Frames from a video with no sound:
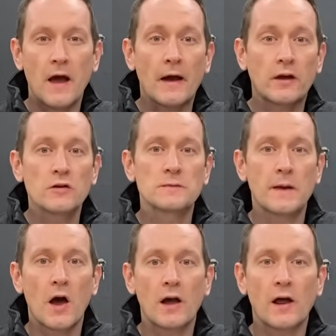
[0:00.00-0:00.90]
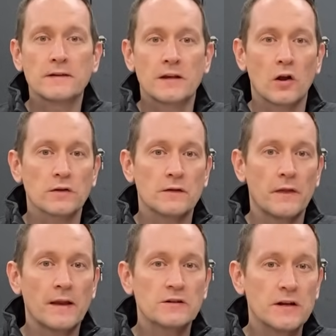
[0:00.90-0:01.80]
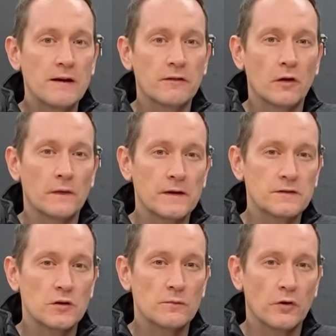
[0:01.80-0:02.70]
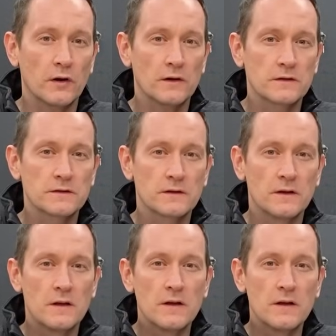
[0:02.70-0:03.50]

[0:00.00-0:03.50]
I'm going to be highlighting a lot of the engineering on these two products,